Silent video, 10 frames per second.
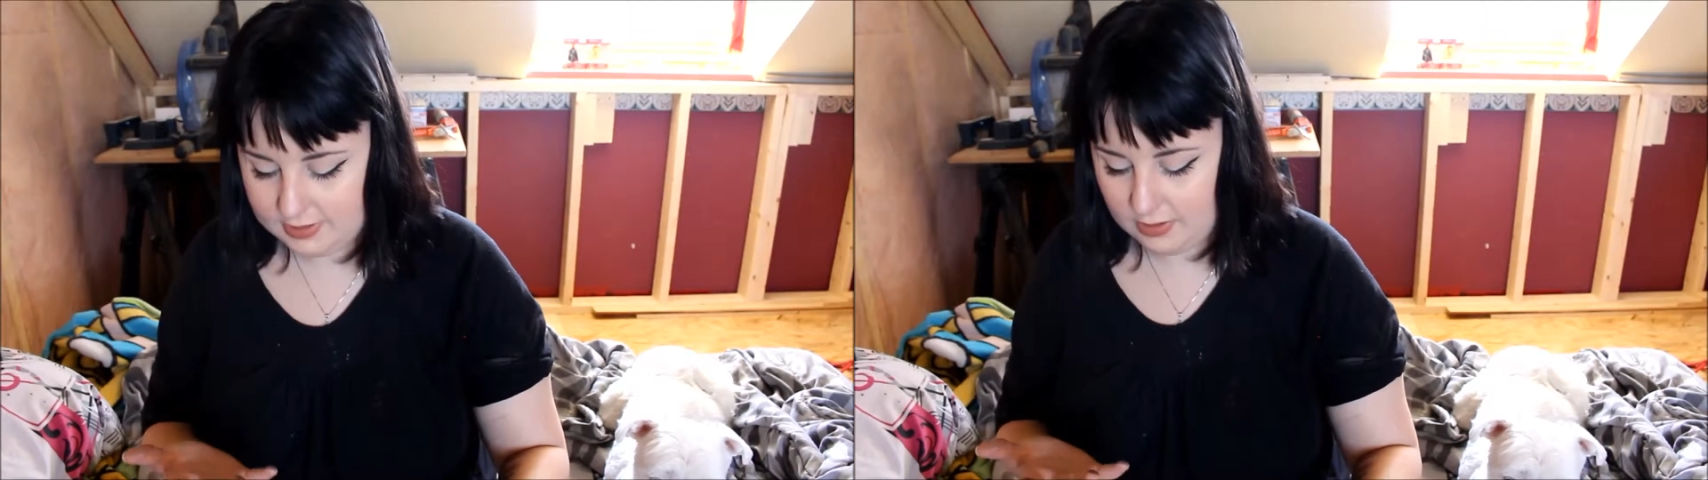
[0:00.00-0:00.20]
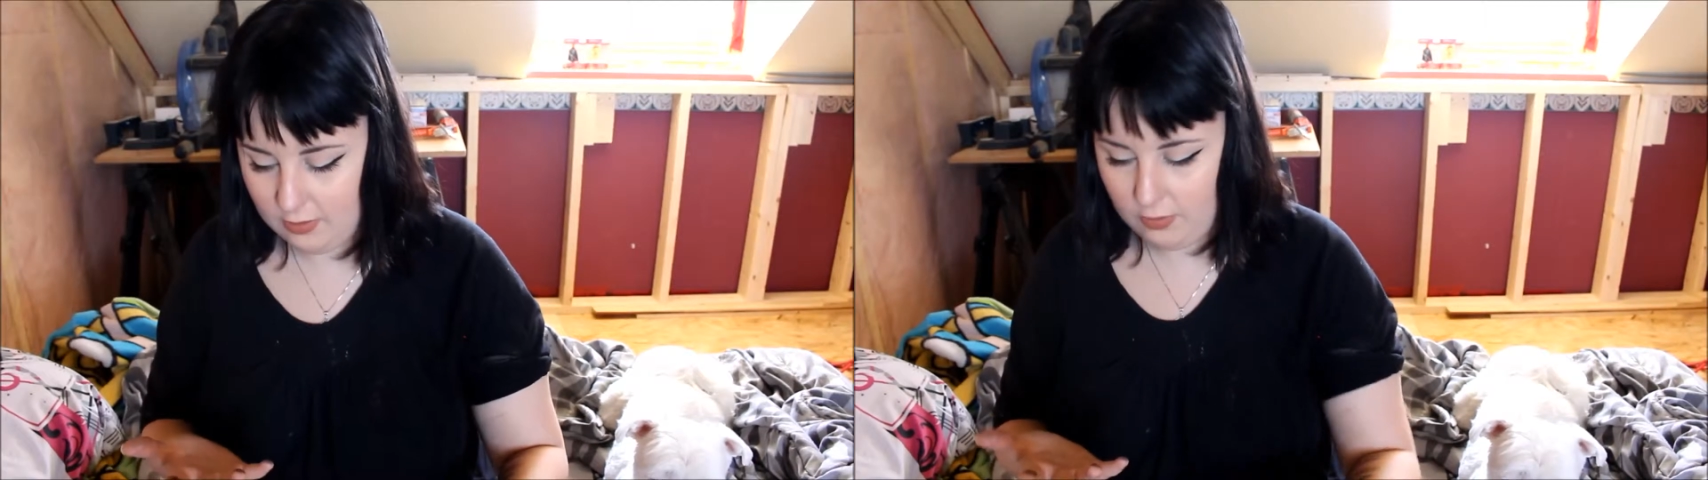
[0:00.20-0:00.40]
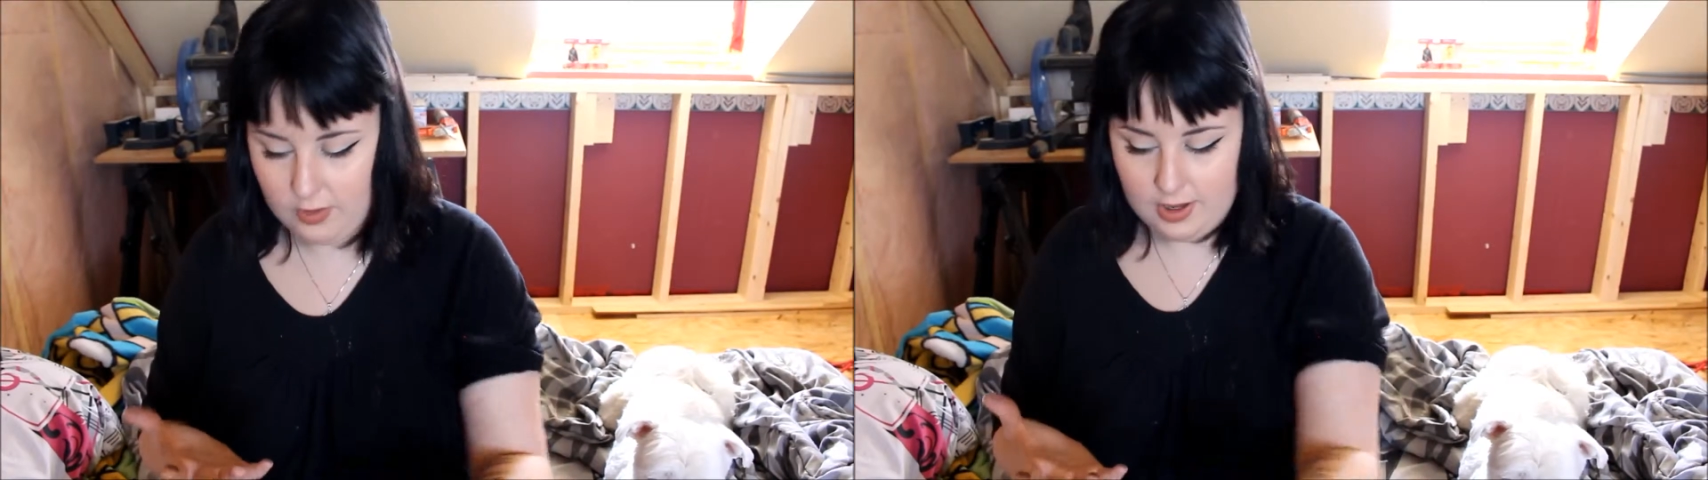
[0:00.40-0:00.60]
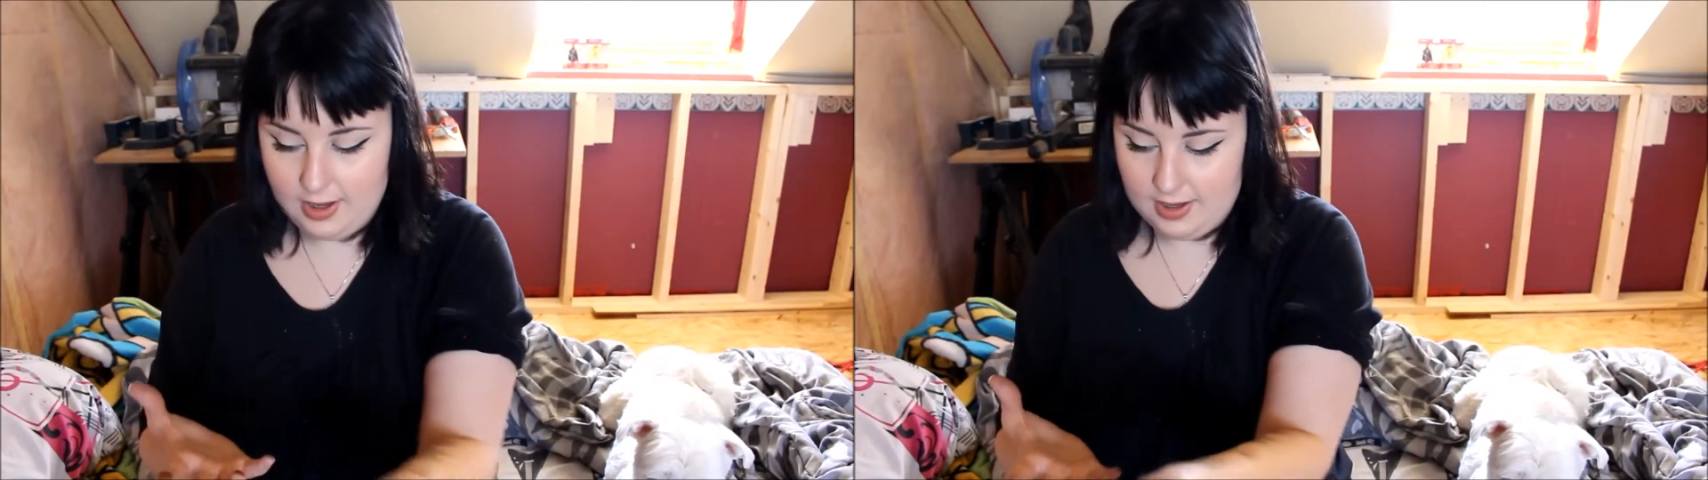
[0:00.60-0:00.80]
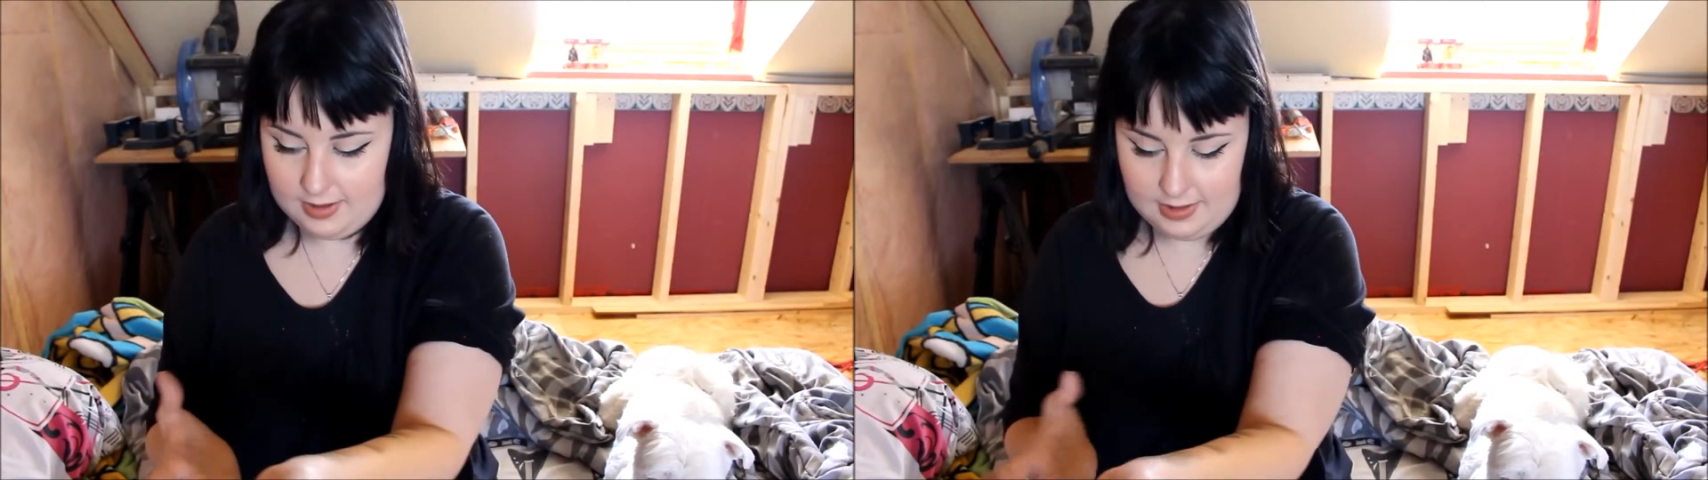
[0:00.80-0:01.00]
so
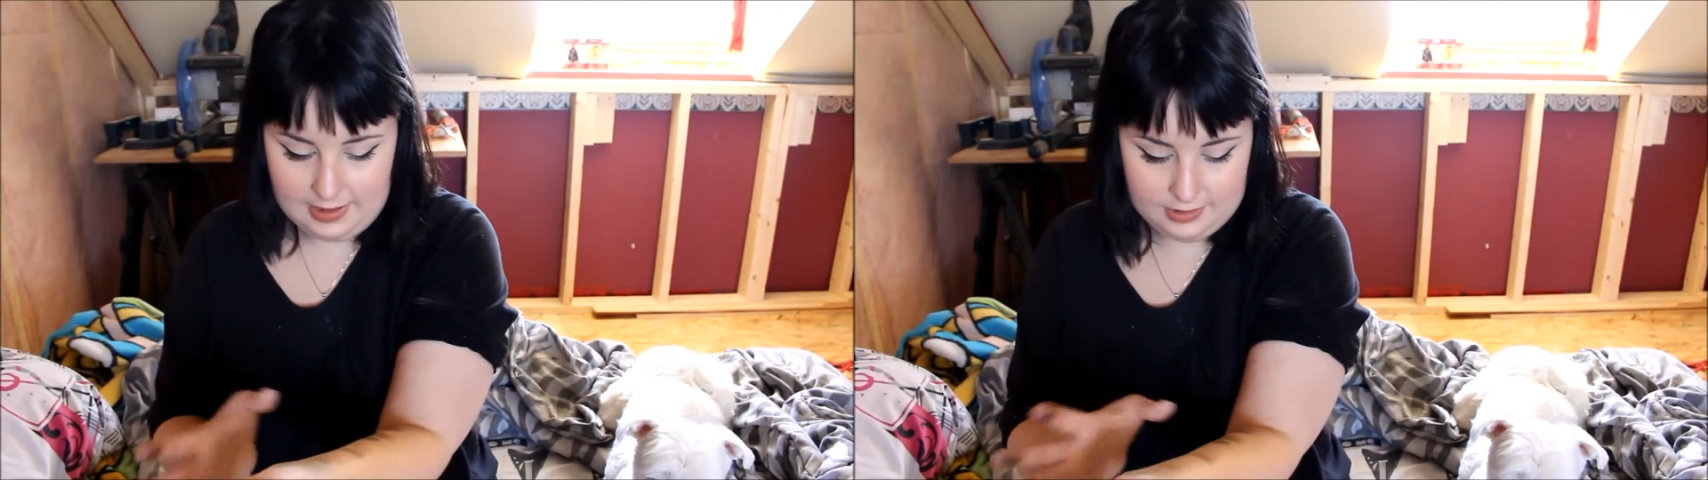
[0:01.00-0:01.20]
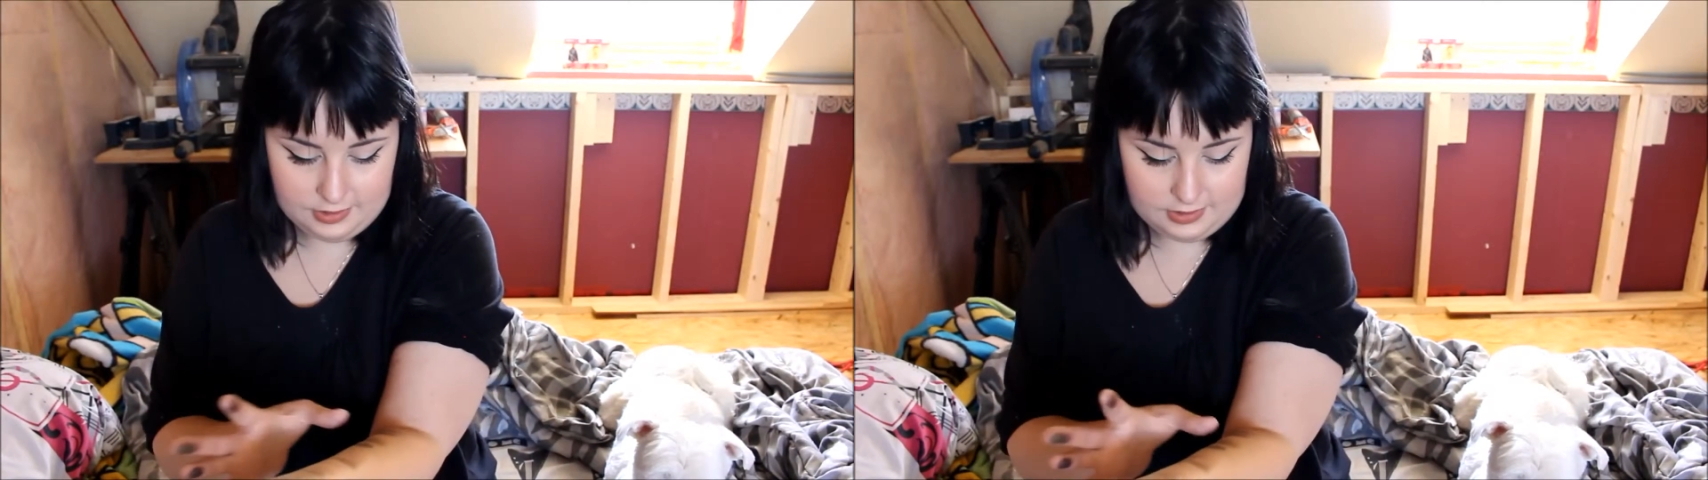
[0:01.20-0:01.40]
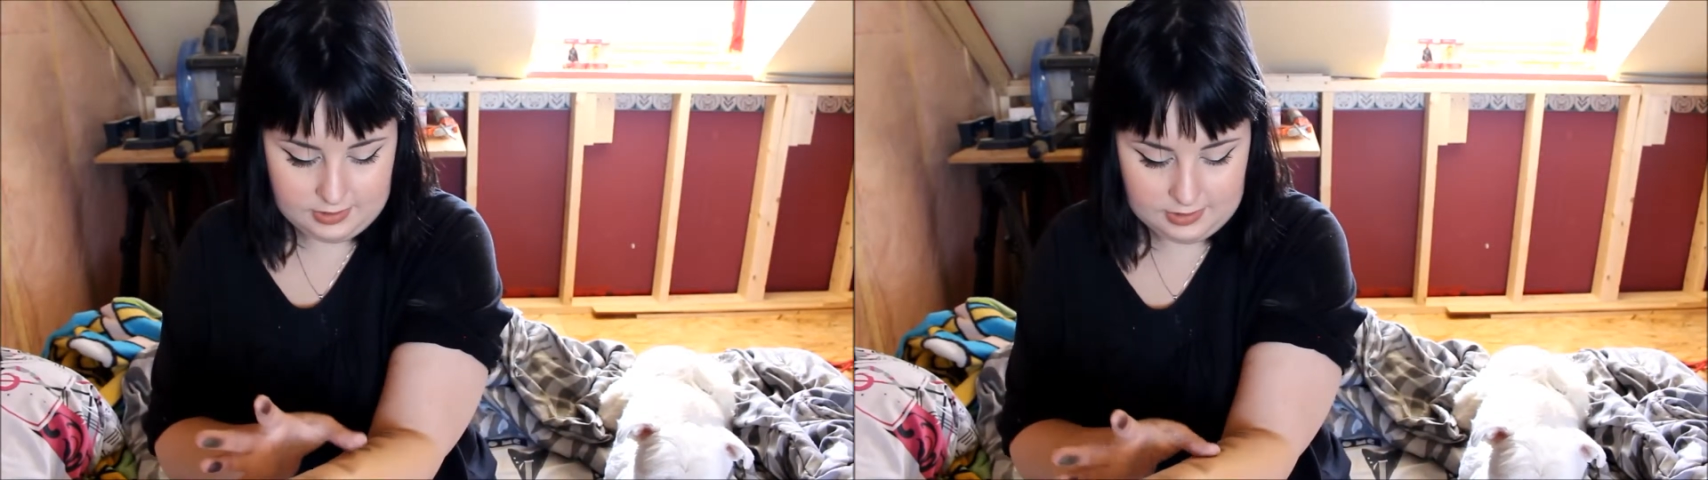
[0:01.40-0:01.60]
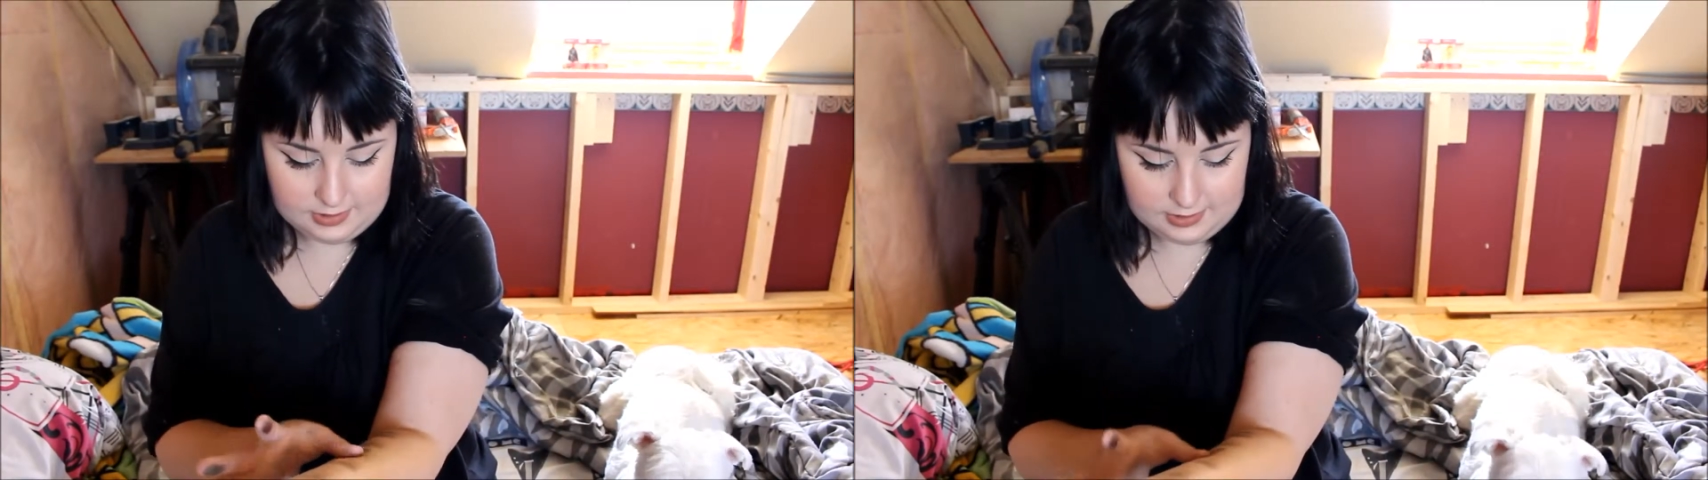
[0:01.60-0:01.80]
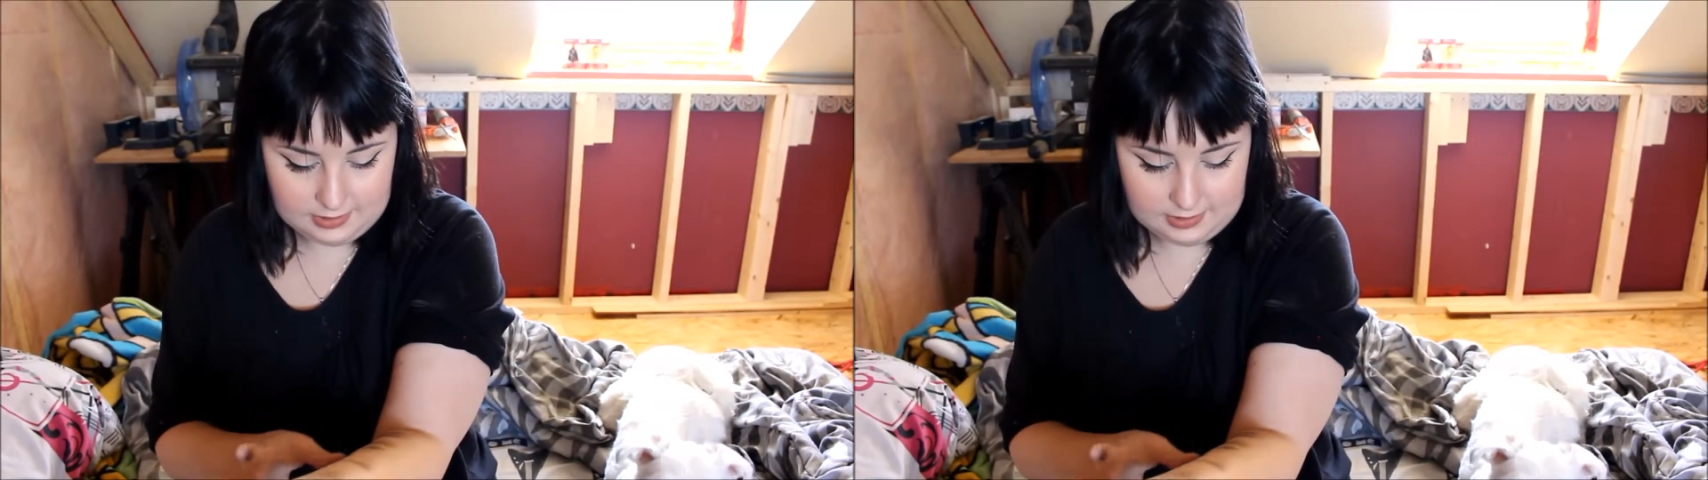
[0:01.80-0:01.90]
I just